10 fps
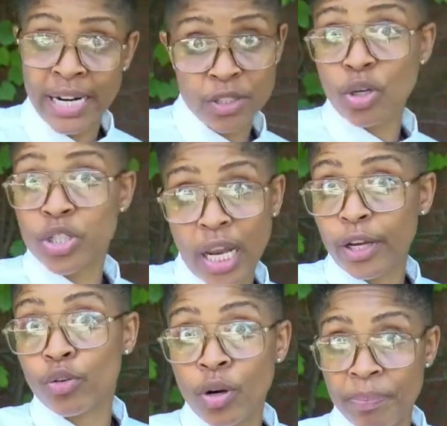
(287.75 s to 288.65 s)
And I told y'all,
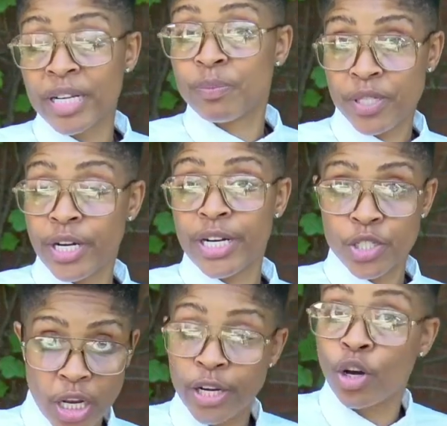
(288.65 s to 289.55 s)
I grew up Presbyterian,
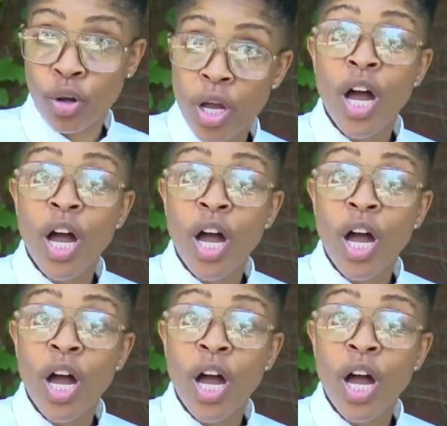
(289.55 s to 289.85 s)
so I know